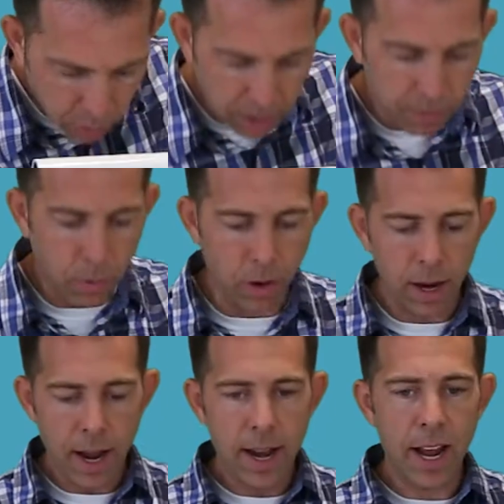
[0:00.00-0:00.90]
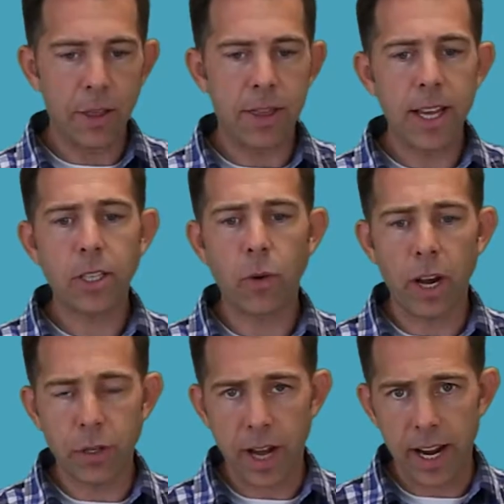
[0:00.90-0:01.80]
24. Now this
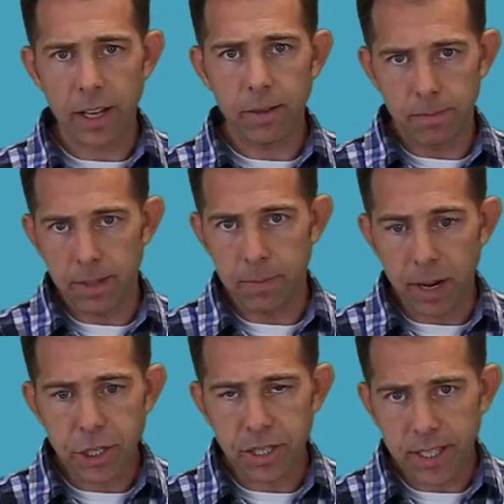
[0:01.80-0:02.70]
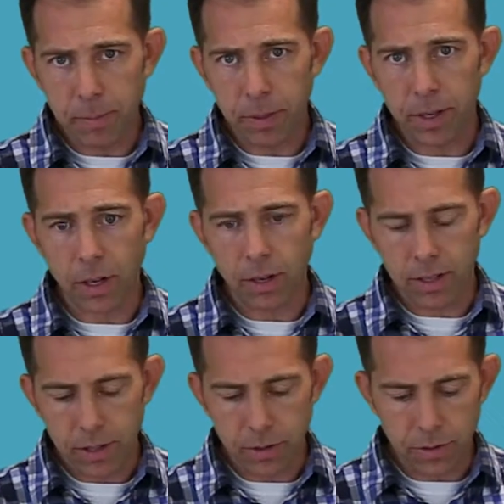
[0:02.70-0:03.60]
quadratic is much simpler
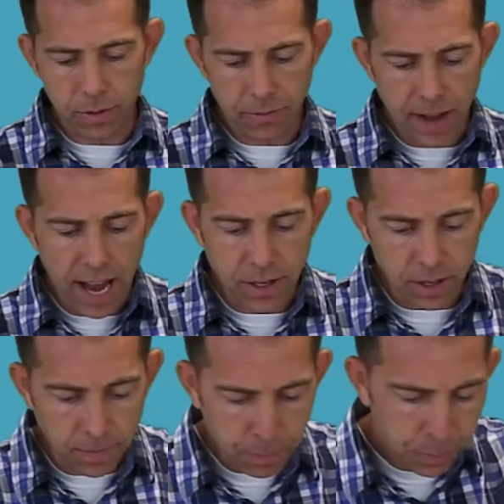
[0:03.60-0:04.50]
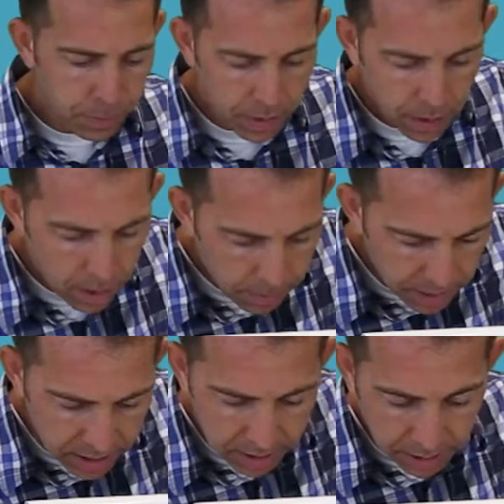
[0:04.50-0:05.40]
to factor
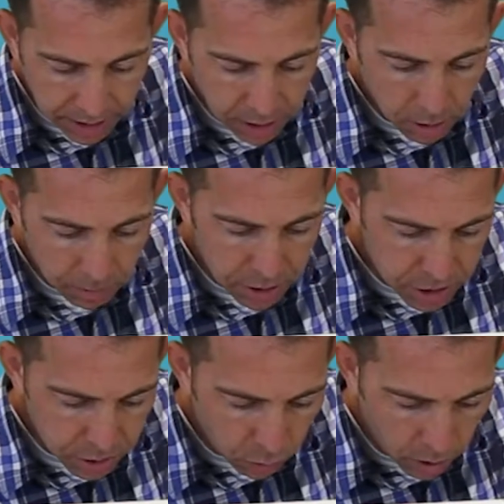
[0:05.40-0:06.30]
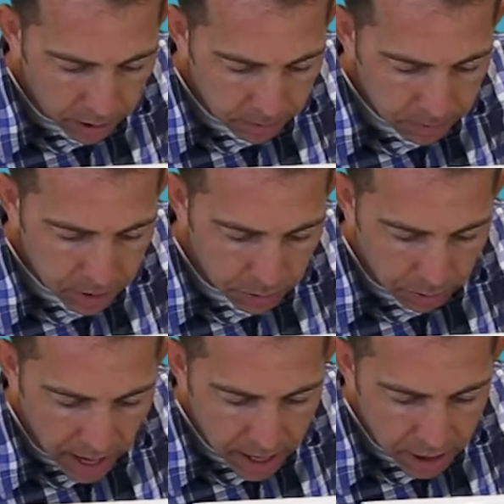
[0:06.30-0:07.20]
because the leading coefficient's 1. So we
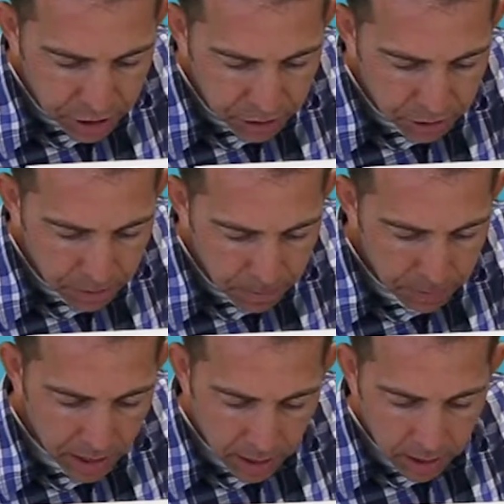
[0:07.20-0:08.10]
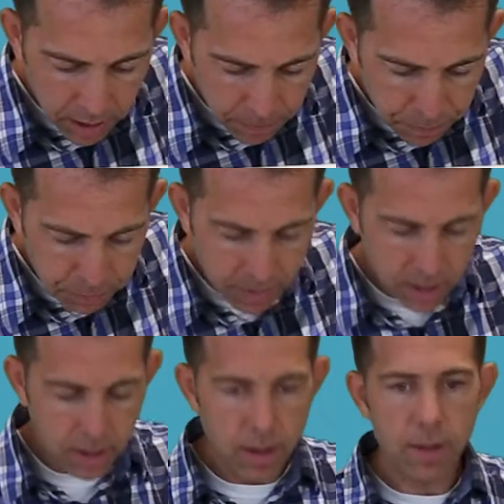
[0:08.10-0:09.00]
write our two
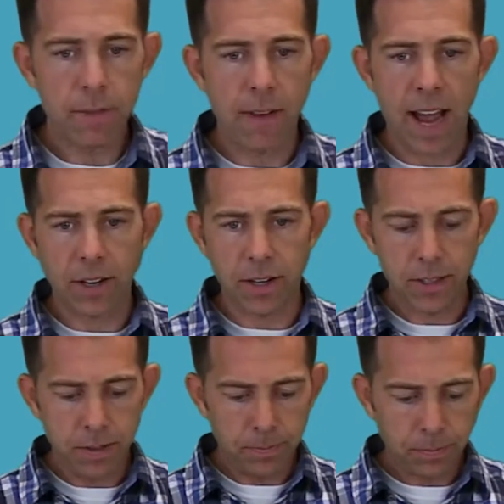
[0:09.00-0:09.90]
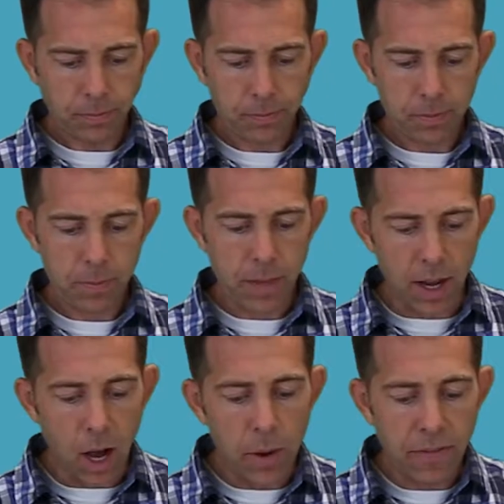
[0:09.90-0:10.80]
factors,
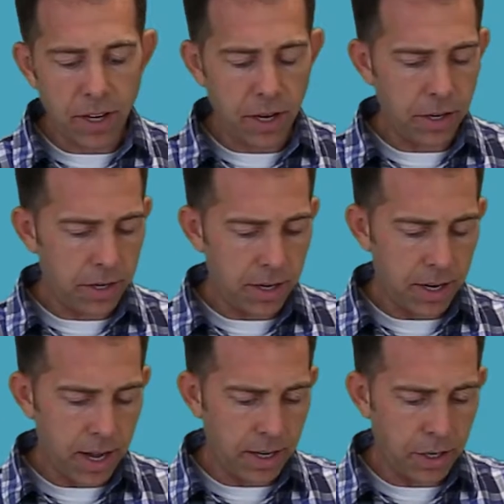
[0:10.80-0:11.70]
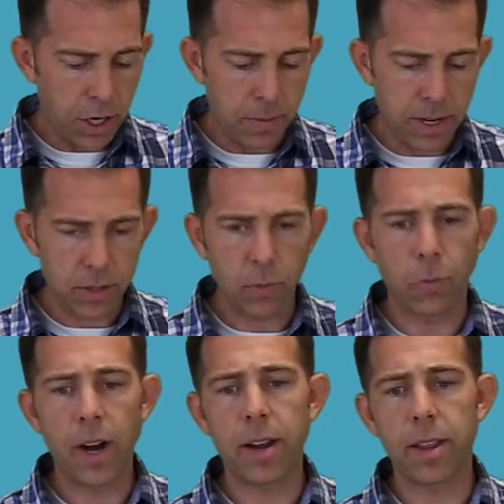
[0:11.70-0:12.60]
and all we have to determine is
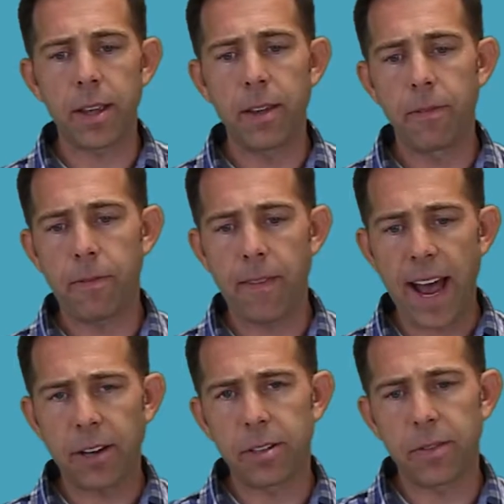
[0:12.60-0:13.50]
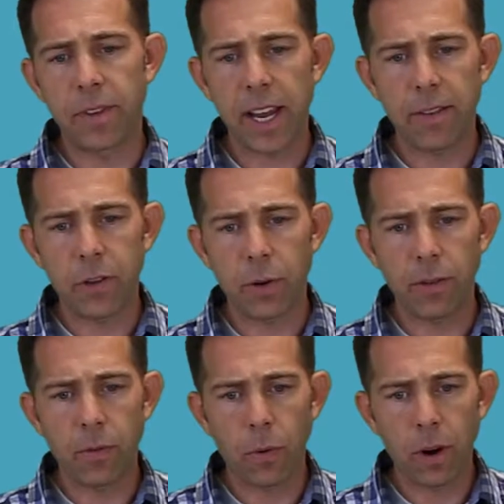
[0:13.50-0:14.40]
what are the factors of negative
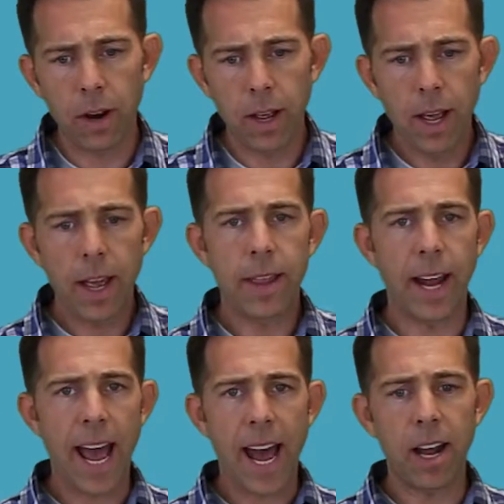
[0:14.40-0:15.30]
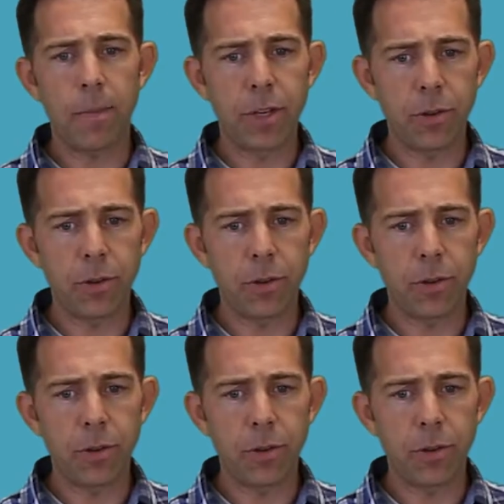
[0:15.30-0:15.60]
24 that add up